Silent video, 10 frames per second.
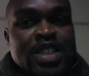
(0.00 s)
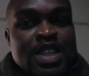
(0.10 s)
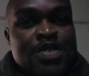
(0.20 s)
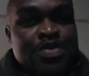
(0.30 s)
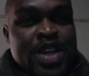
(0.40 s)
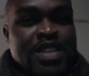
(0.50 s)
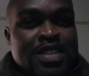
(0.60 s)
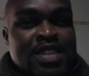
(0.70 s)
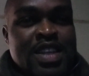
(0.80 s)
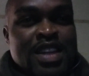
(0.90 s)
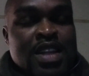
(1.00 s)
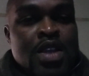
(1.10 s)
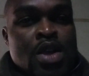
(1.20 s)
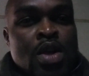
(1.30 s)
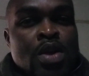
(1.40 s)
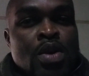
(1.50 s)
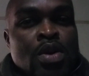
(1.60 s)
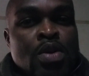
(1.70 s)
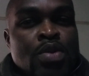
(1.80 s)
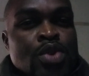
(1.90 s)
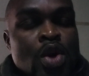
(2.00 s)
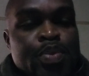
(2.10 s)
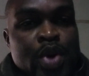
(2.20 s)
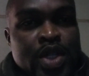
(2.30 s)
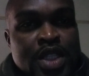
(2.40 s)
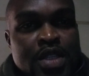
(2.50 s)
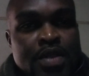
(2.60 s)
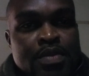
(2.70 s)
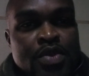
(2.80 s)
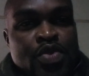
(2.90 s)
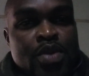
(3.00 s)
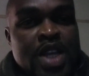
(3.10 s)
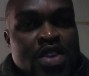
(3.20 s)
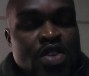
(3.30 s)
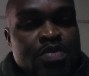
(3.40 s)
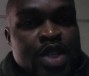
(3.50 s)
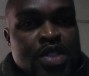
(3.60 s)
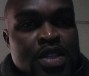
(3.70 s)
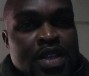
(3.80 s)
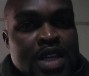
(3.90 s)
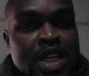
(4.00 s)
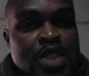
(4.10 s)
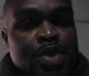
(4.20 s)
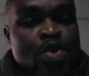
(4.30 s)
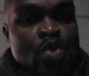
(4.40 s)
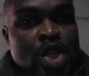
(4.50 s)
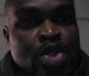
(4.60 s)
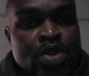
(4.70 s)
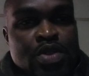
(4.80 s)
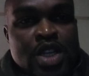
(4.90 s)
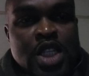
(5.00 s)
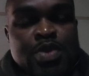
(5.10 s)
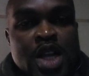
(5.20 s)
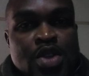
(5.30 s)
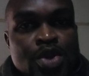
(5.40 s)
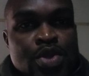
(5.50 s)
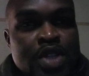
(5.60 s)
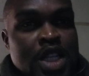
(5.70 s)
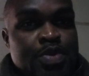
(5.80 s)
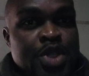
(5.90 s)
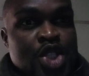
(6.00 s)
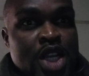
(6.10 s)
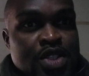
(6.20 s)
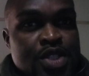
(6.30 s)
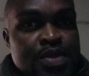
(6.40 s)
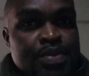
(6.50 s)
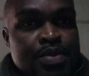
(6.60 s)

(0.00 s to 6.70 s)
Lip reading: in France then, nobody from that government has been questioned, has been accused, has been charged.